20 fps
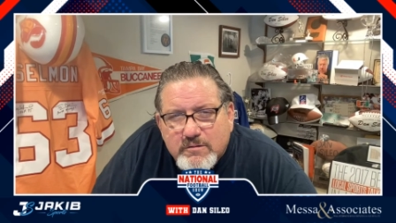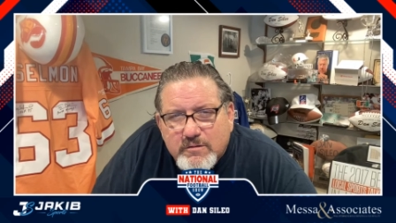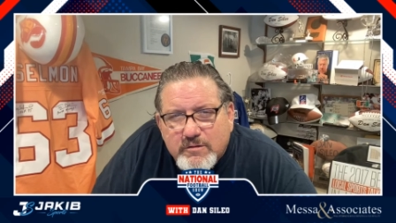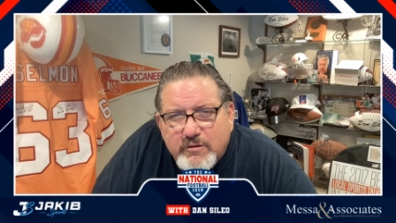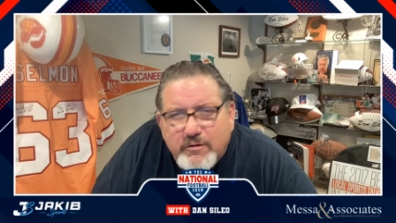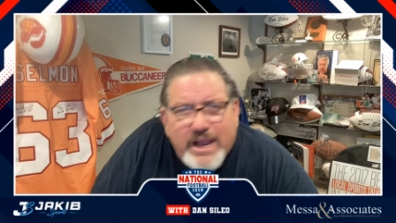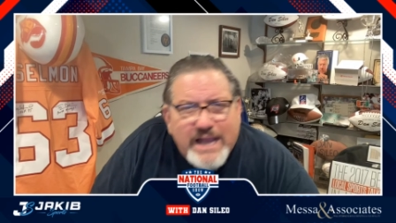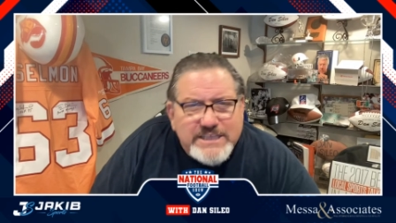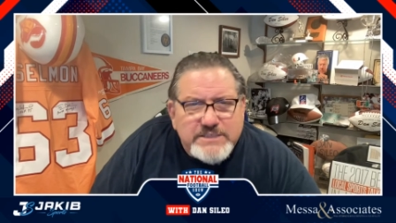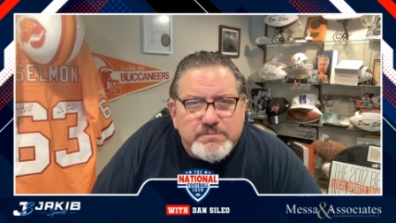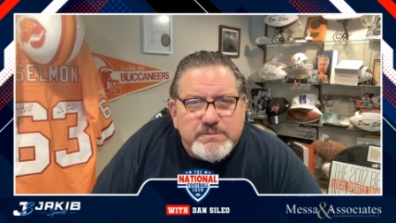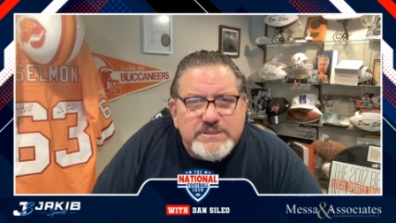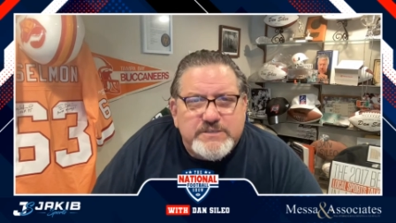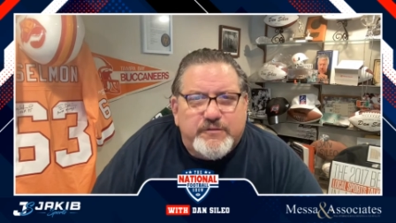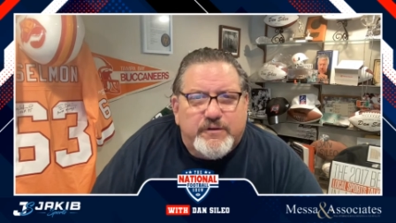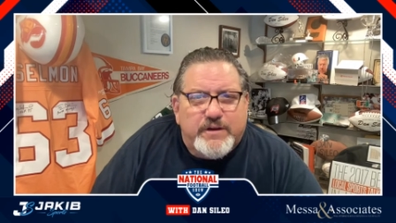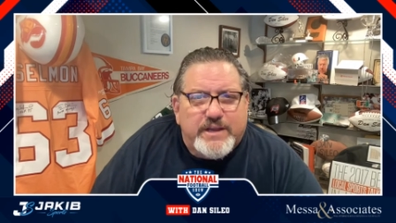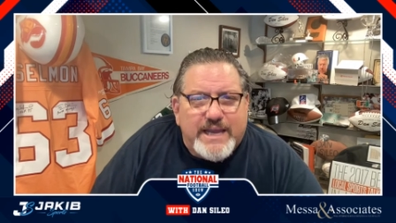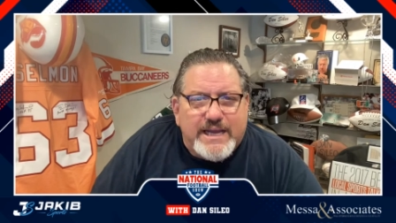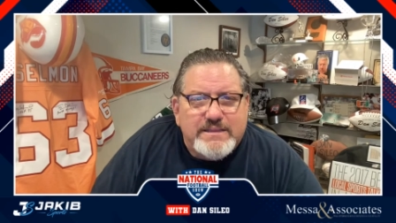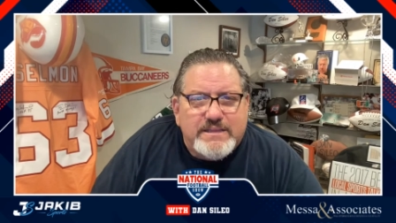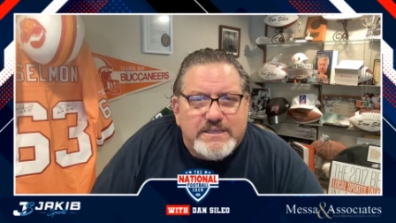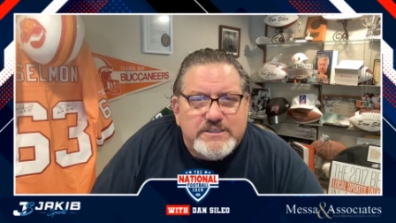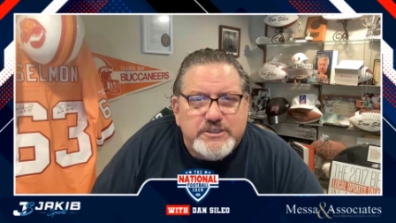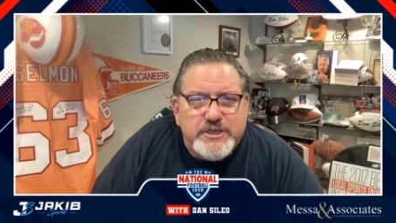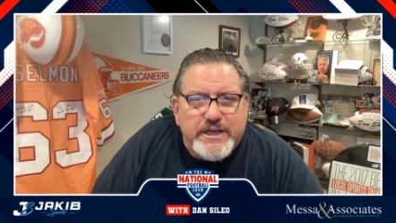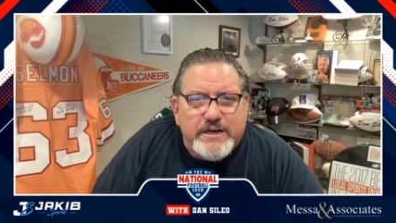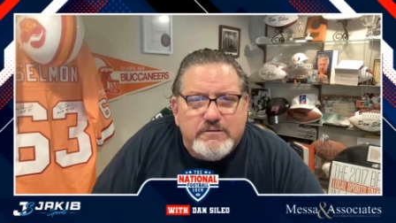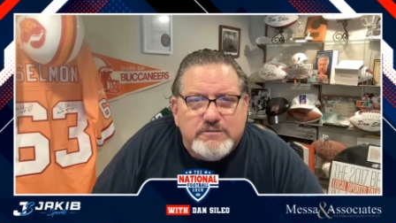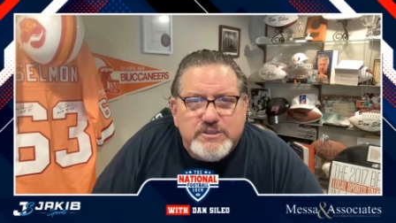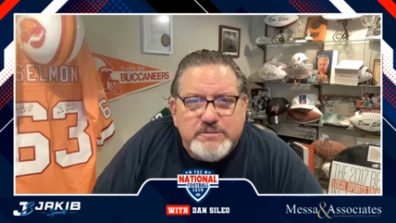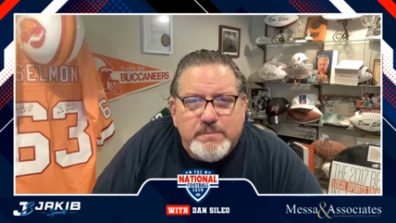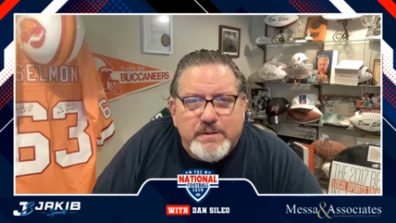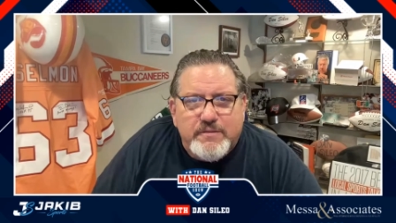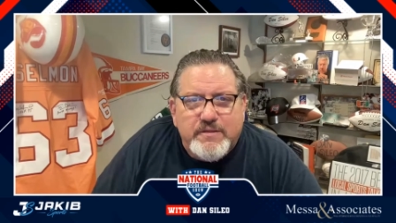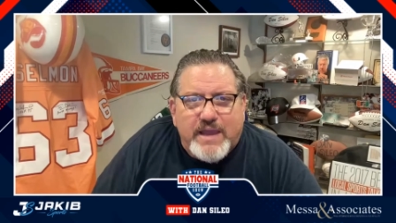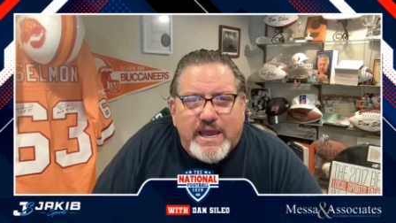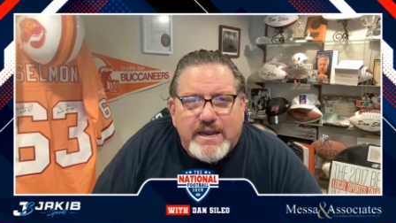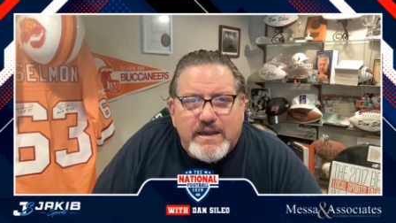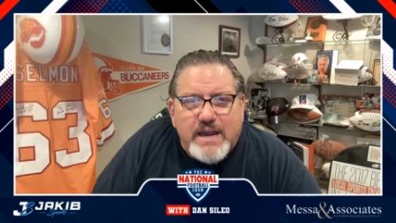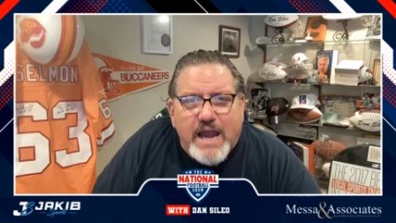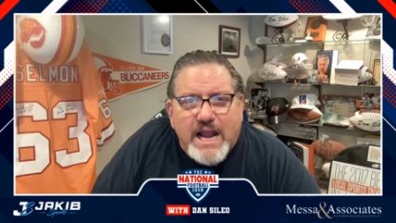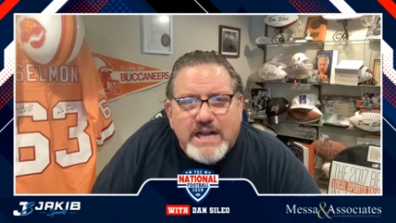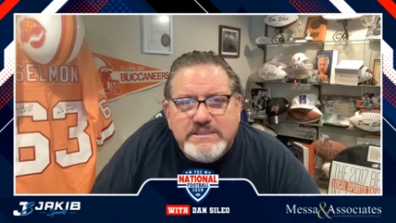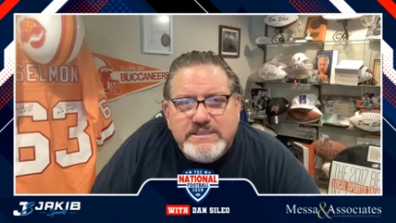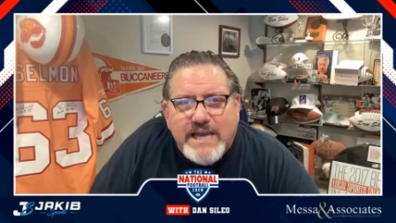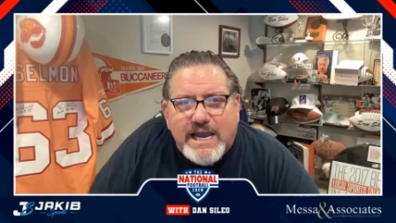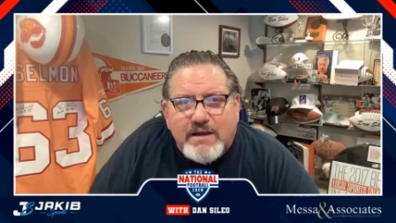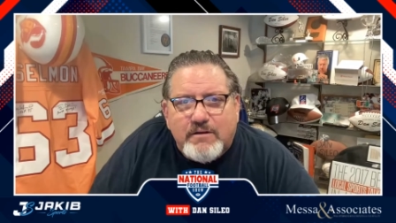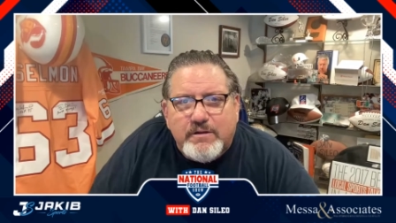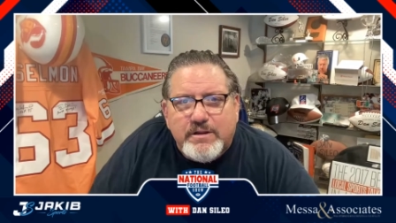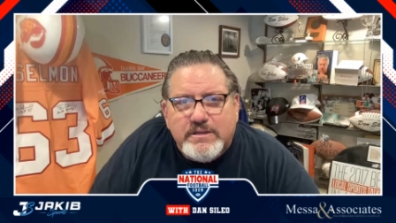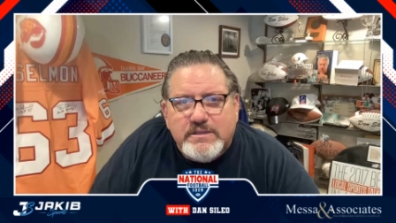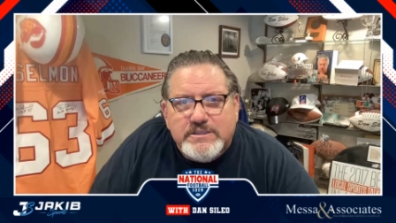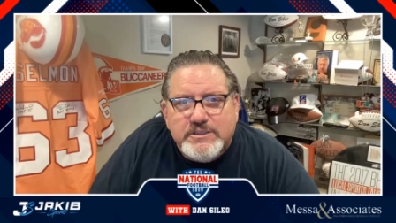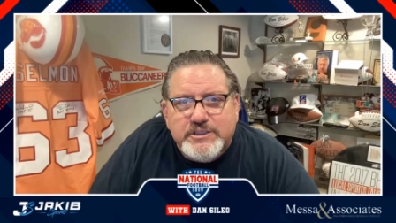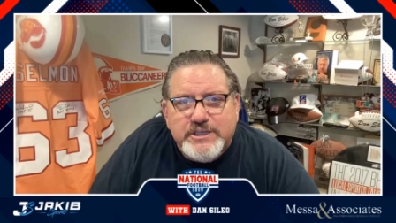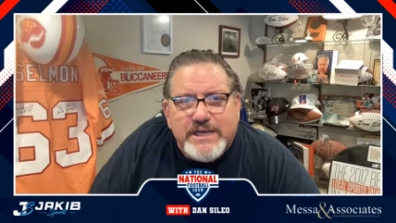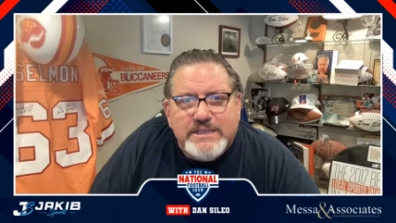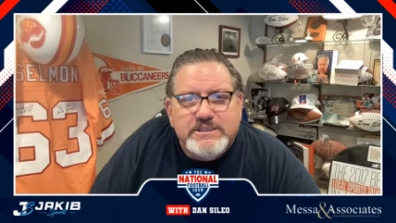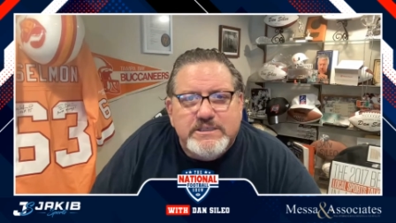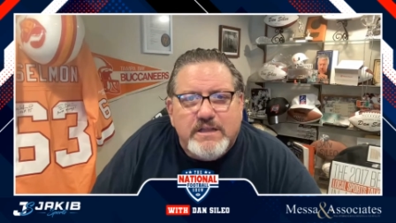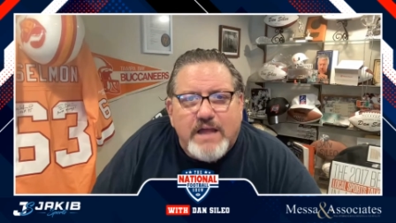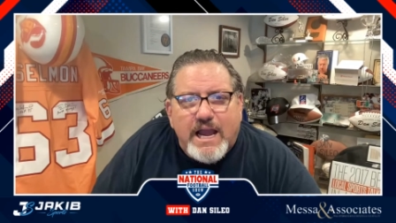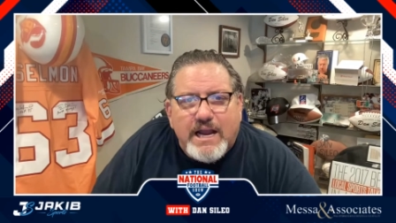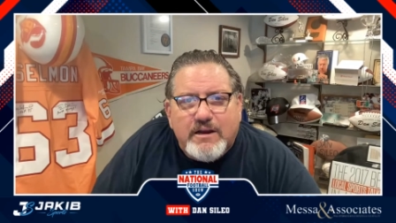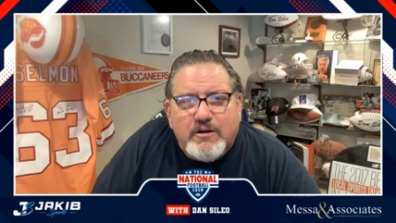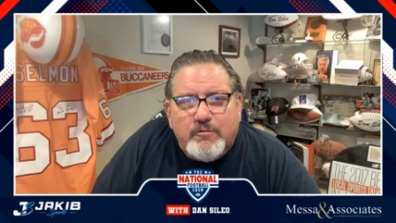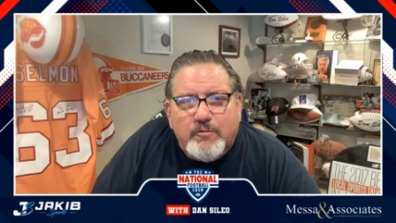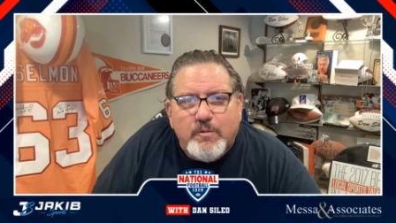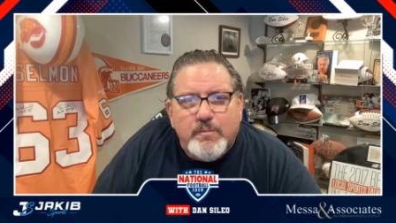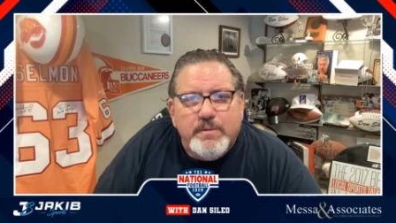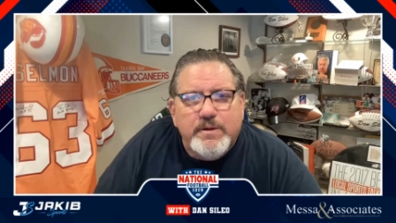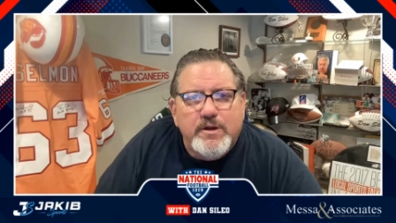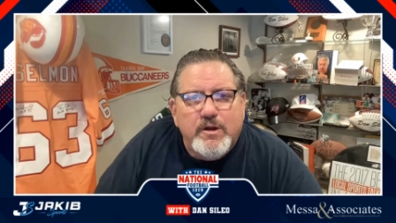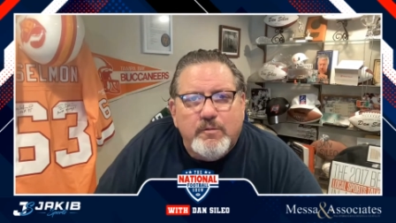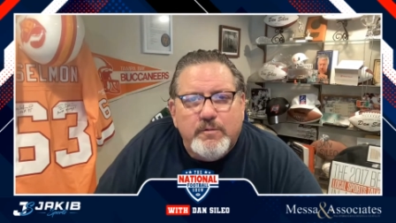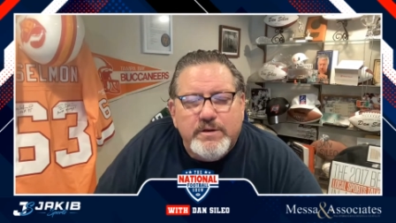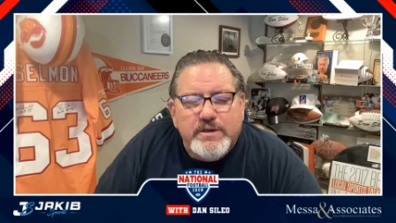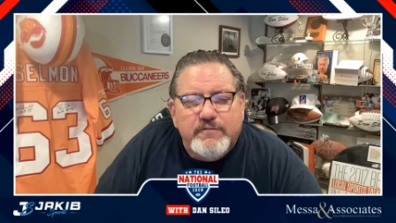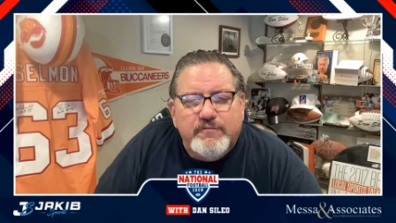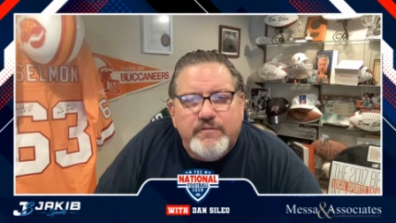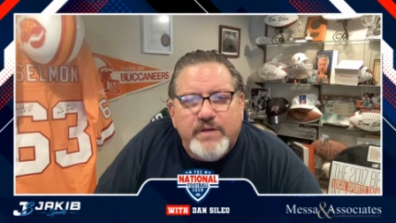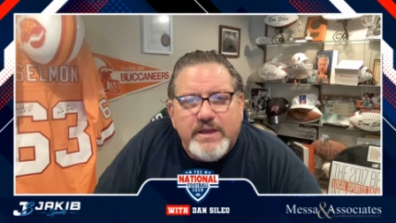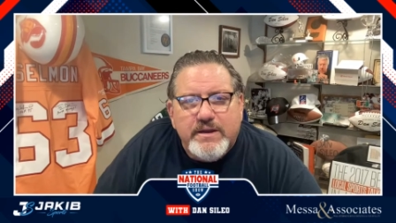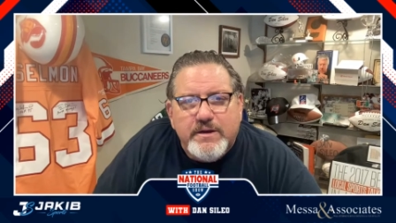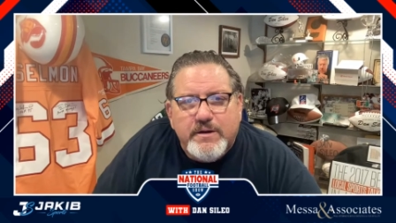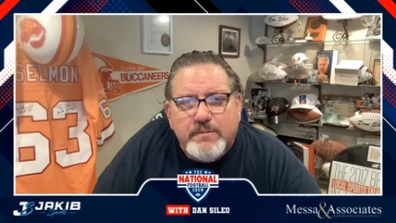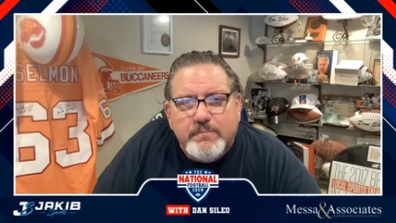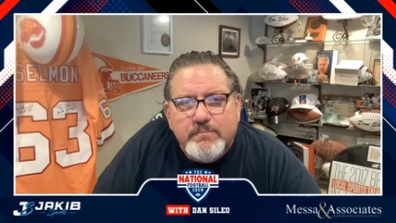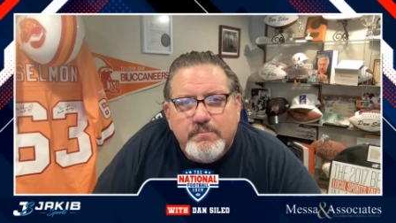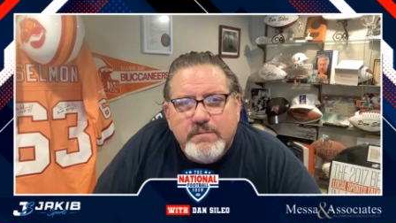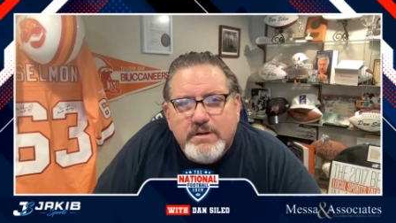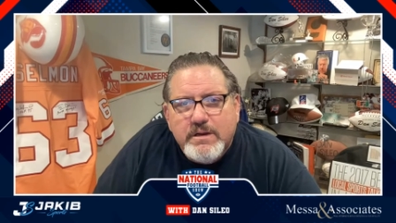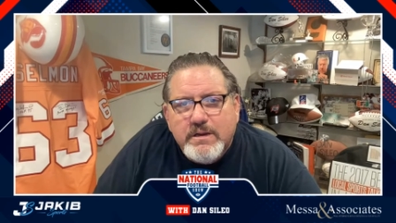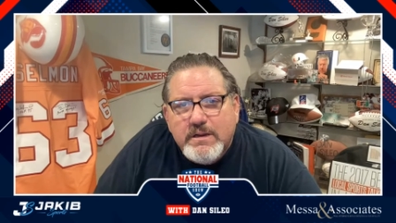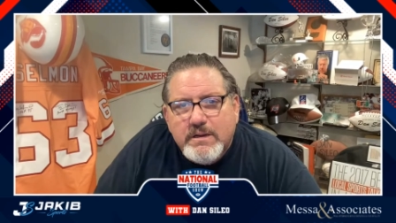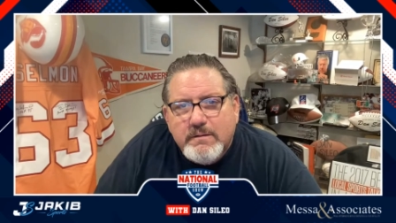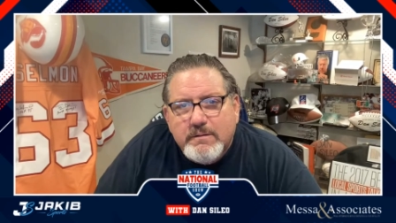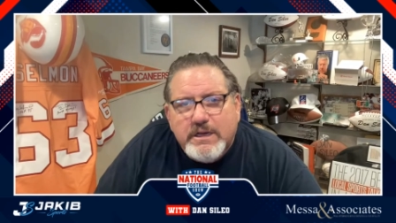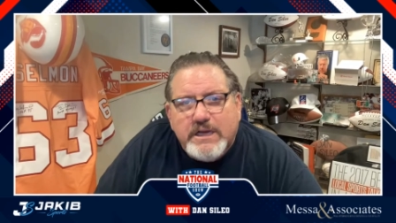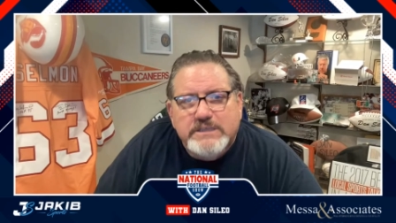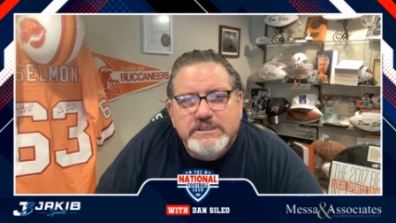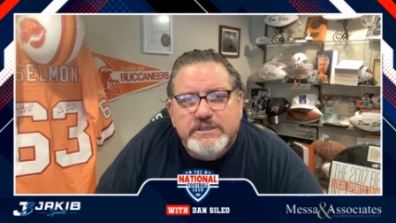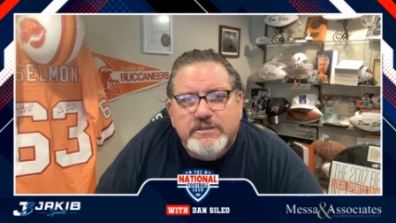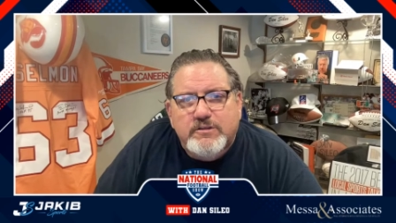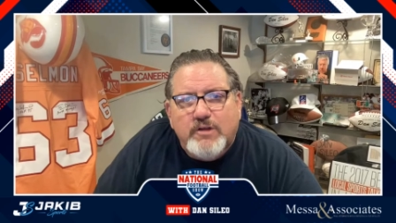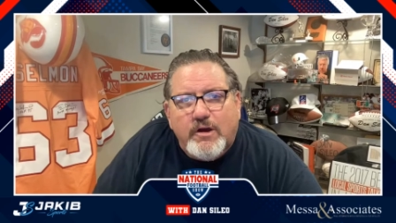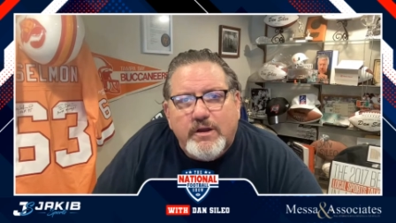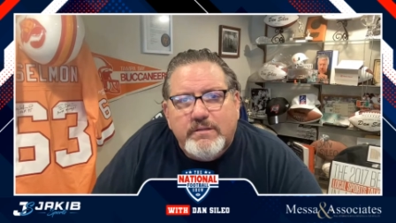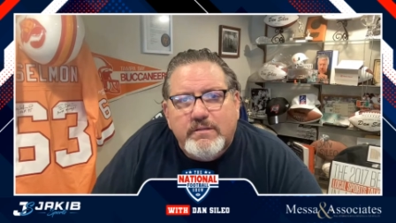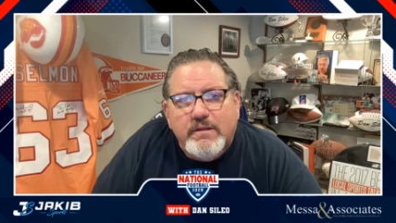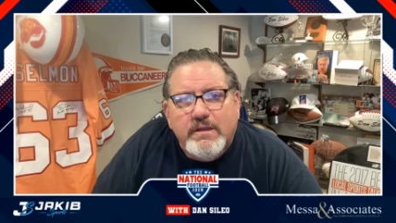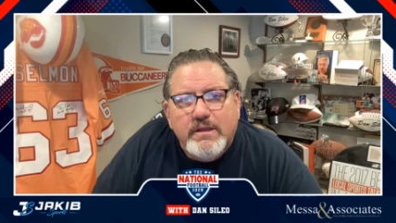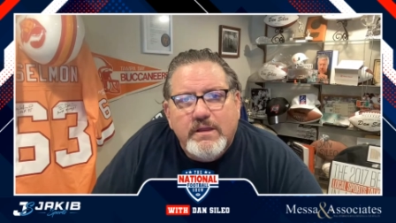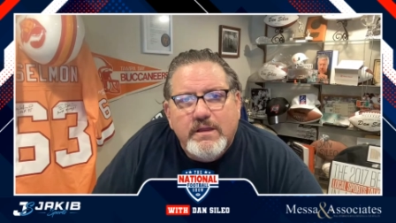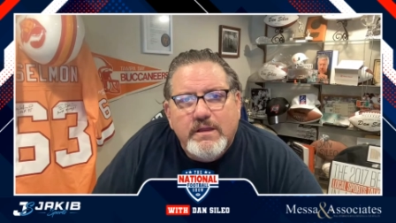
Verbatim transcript: you guys must forget that Geno Smith got knocked out in the Jets locker room and no one defended him because he thought